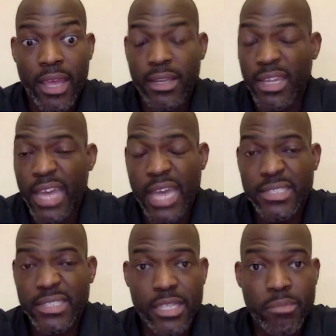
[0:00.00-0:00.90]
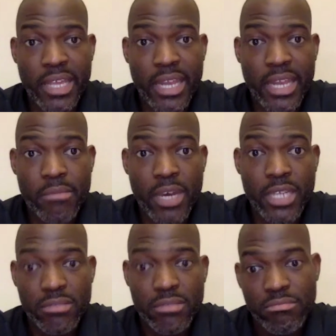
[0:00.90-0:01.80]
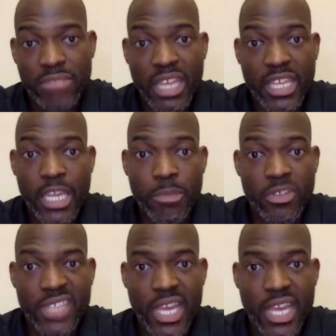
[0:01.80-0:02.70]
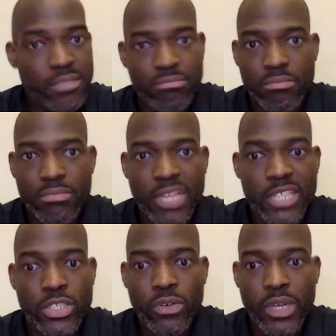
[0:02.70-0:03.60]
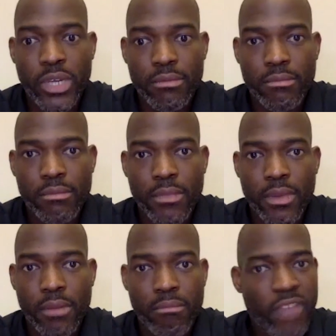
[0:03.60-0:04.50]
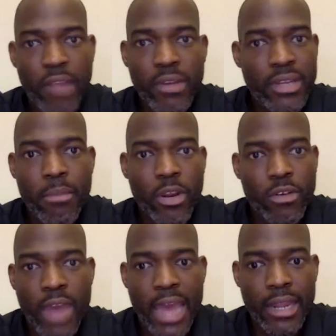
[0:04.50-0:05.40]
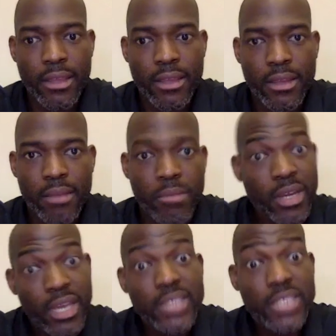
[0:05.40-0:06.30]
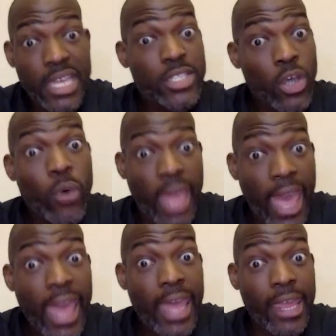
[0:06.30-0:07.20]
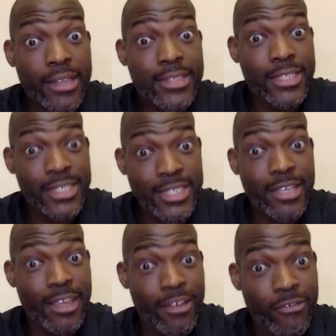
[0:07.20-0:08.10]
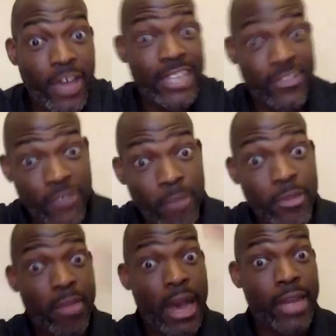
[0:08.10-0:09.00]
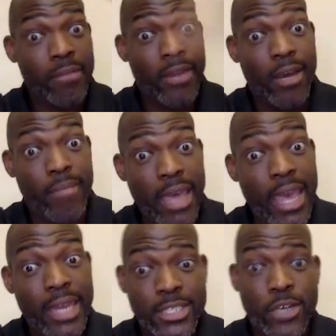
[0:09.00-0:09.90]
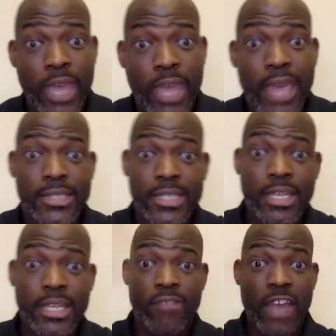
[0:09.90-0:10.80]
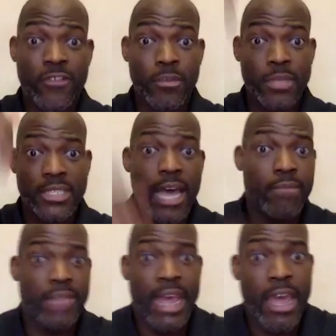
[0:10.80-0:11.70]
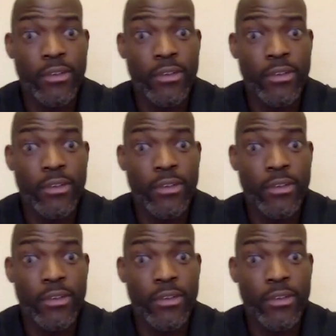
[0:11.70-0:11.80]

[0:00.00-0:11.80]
guys that didn't play that much, they keep the sets. Let's do it. Very democratic, because it's okay to seek advice from the bottom up, and it's okay to seek advice from the top down.